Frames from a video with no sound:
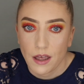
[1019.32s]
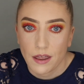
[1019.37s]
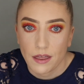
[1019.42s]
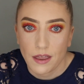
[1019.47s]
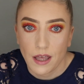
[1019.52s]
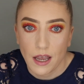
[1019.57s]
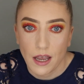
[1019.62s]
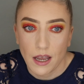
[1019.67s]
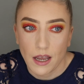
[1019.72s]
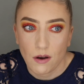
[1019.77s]

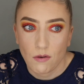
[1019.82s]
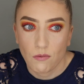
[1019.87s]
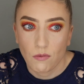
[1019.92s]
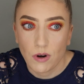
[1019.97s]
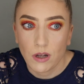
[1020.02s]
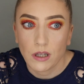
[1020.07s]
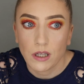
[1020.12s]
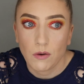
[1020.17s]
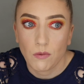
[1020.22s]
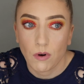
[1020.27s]
They
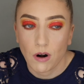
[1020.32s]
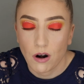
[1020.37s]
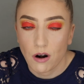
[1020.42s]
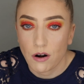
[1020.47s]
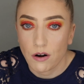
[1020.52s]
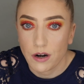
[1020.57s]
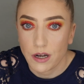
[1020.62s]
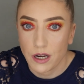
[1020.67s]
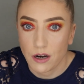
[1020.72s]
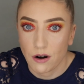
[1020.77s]
really were
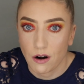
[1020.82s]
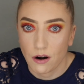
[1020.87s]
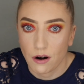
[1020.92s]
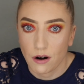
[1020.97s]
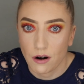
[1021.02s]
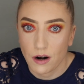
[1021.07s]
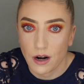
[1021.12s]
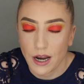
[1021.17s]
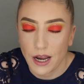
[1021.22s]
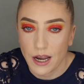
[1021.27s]
hurting
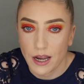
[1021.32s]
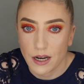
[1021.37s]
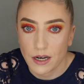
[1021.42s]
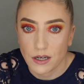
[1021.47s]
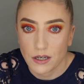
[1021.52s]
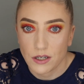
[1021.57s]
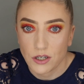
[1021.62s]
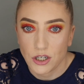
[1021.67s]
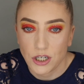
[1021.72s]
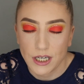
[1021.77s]
her,
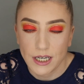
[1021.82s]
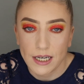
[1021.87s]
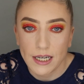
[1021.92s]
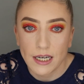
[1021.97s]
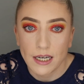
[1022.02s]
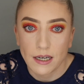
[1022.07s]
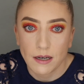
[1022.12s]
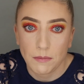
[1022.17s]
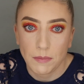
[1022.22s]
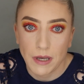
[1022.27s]
and she
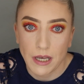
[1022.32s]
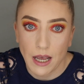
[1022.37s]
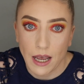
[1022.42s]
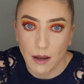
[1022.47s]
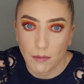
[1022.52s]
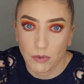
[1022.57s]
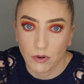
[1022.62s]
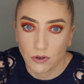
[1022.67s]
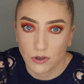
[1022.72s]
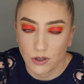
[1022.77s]
needed to be
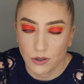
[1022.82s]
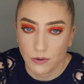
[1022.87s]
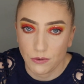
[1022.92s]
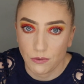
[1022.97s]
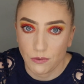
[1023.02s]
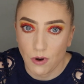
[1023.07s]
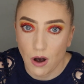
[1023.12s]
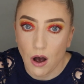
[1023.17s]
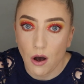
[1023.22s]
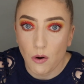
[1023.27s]
able
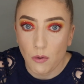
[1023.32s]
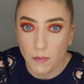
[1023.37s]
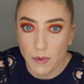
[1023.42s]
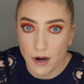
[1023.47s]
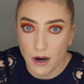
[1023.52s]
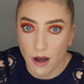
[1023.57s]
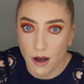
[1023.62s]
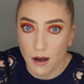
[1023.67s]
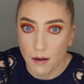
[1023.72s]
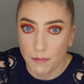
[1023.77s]
to
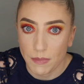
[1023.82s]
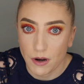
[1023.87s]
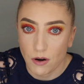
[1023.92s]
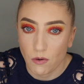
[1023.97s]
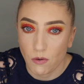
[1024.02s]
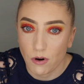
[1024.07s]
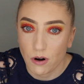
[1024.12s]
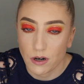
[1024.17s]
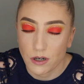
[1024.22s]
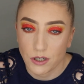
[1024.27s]
open up in
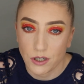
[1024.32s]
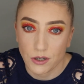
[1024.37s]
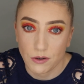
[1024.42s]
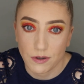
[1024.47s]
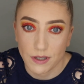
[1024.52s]
order to